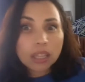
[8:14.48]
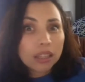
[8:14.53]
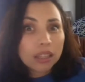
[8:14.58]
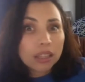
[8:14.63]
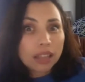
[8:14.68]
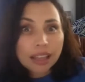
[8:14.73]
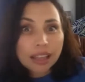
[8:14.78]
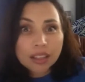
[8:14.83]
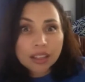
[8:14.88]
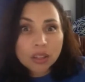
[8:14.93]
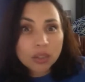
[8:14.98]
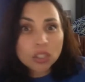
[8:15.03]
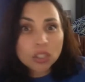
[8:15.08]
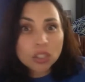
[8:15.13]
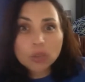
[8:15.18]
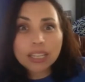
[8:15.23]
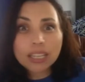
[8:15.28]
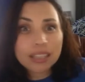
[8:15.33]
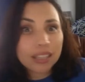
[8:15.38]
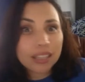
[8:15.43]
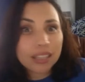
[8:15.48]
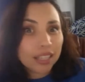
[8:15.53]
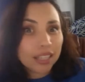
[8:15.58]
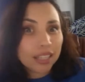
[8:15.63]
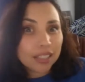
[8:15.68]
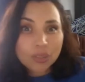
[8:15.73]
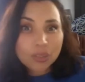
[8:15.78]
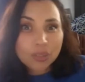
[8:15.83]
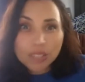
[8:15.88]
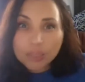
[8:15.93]
you can do
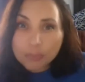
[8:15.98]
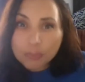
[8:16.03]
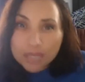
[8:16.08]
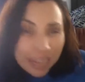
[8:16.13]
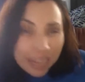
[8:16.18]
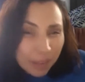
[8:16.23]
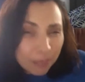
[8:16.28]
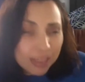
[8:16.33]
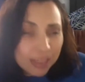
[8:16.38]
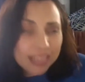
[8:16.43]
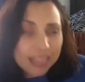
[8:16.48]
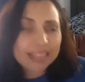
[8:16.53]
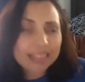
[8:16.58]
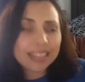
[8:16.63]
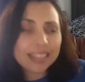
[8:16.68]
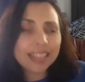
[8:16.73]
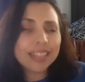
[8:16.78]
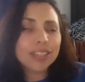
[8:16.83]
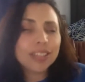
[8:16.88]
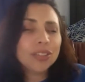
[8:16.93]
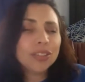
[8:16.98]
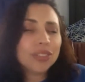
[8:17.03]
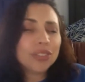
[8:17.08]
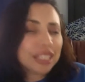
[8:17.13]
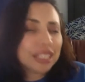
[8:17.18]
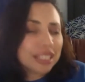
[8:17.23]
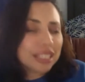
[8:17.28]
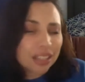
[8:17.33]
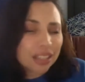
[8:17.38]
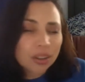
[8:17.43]
anything. You can become anything. Your
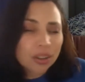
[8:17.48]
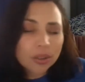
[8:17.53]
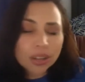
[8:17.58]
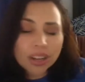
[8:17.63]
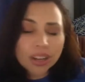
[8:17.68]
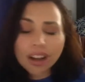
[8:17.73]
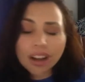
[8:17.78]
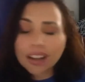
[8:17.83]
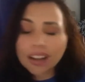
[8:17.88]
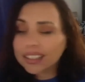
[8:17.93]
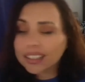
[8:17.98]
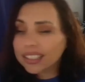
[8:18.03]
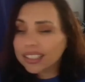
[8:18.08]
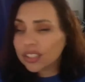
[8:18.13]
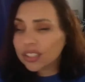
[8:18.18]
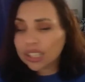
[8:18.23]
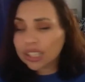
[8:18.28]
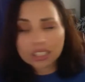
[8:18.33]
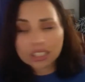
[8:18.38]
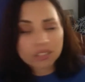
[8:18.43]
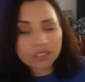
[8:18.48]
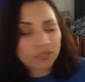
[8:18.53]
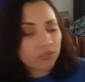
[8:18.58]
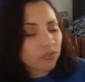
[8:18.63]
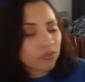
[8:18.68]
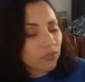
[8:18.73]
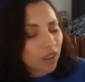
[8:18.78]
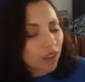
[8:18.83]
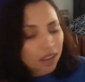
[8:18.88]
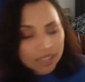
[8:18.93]
kids can go to college as
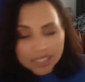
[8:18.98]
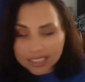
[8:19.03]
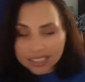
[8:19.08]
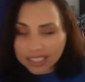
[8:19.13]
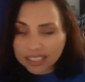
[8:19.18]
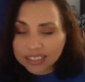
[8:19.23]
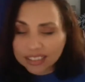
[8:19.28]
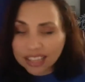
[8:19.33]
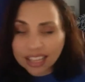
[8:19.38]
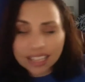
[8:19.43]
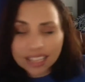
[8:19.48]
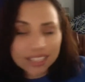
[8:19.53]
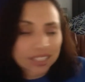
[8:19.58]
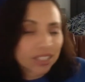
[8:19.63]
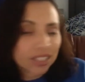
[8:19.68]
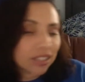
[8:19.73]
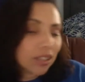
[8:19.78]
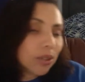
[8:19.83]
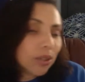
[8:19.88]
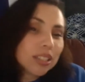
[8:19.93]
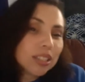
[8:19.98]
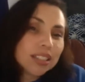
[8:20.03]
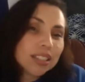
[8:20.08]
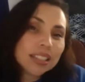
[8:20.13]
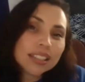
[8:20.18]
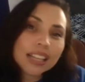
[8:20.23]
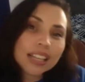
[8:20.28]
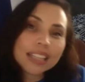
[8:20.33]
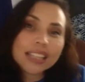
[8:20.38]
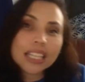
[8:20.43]
far as they'd like, as close as
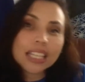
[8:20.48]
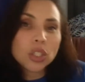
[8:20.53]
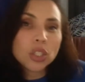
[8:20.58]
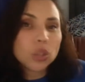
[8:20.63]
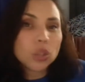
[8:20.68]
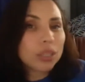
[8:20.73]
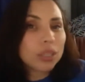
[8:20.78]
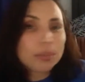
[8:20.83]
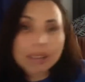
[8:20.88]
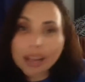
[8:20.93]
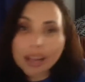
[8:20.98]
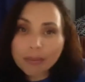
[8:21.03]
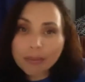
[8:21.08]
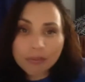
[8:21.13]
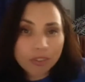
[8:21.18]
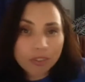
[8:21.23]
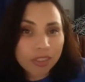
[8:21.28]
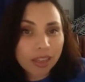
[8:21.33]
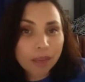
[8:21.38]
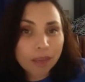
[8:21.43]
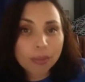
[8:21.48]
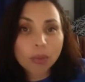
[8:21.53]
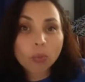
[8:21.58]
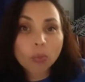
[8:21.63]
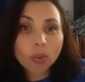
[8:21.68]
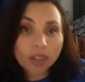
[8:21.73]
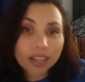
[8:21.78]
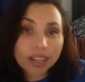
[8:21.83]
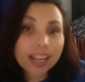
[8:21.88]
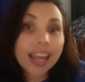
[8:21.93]
they'd like. They can dream it up for them, and
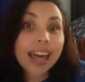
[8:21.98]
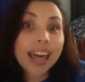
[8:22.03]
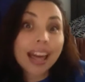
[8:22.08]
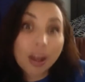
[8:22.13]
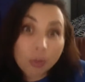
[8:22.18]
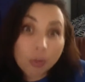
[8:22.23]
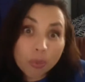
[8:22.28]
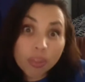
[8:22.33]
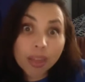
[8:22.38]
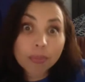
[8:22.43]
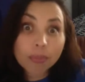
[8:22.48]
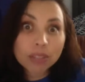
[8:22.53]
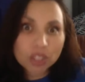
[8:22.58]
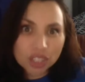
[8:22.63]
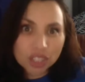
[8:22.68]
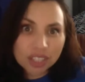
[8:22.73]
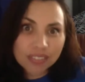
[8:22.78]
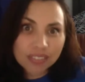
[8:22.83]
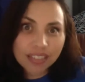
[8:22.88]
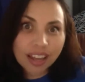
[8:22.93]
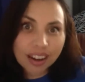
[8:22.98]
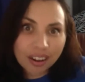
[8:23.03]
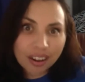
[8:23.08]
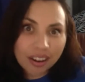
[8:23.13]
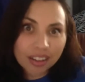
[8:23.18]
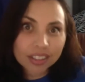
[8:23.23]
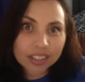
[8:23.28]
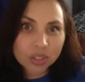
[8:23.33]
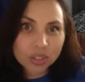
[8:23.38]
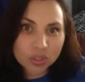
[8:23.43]
we're going to help them achieve that
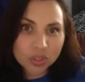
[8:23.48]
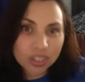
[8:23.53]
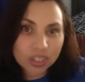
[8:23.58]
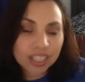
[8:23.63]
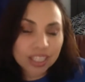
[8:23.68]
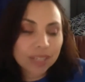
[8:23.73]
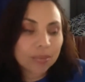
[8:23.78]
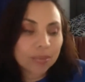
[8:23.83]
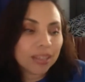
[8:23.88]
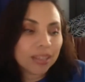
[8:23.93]
college dream.